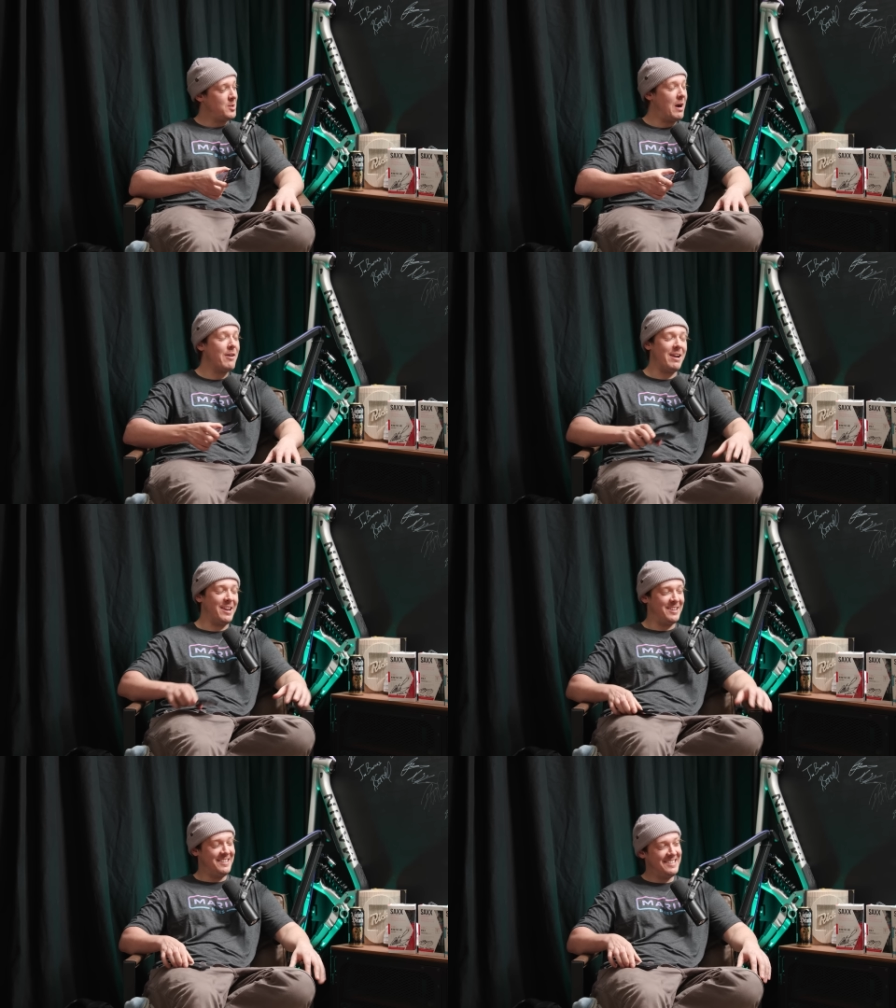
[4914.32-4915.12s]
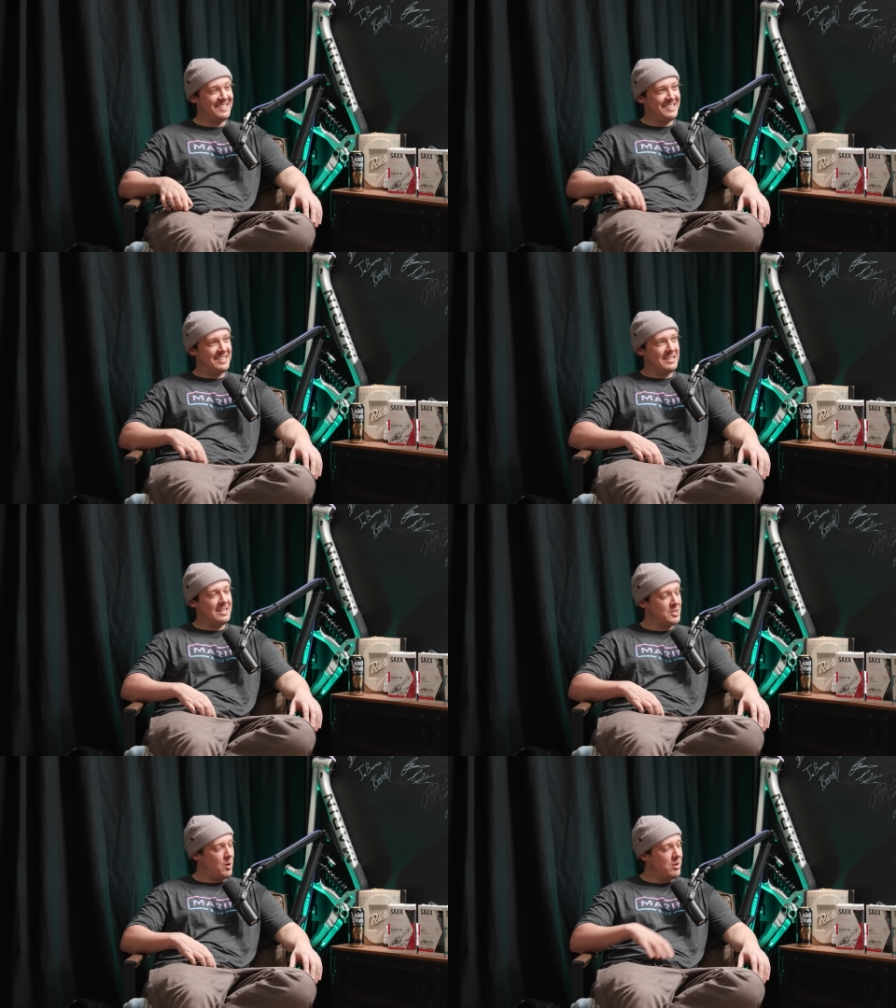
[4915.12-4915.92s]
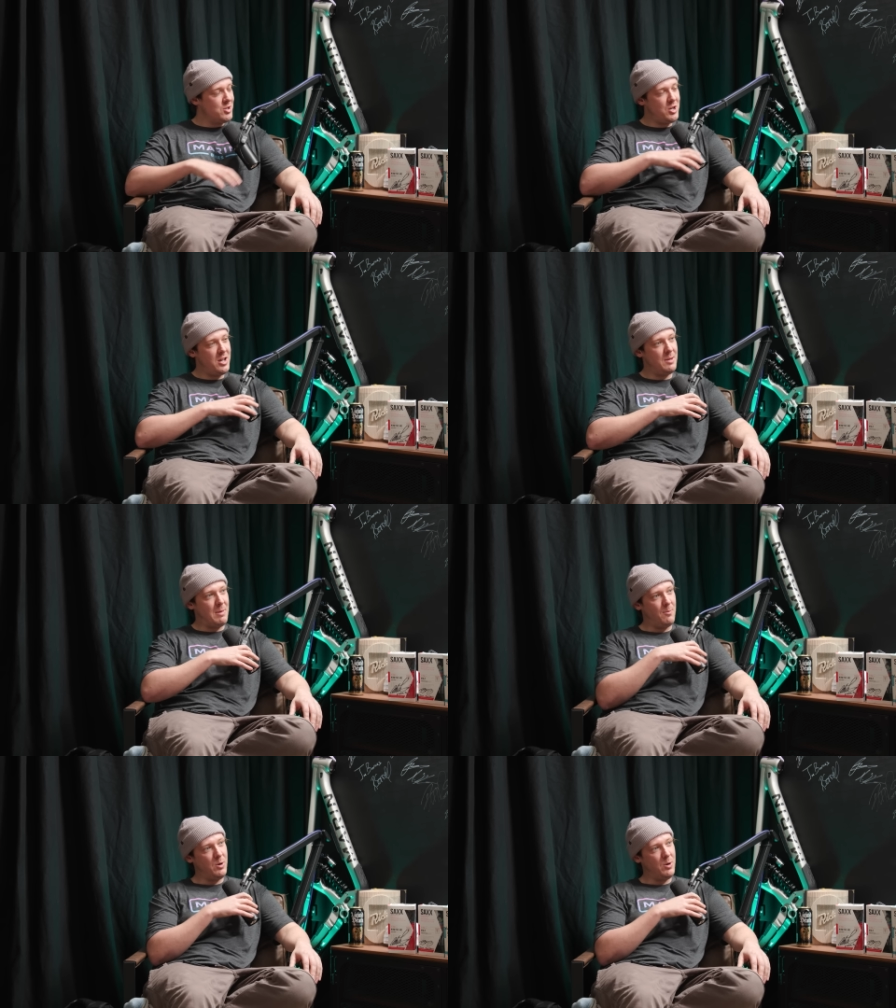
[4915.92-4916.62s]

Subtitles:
So I reckon, let's go on a journey, man.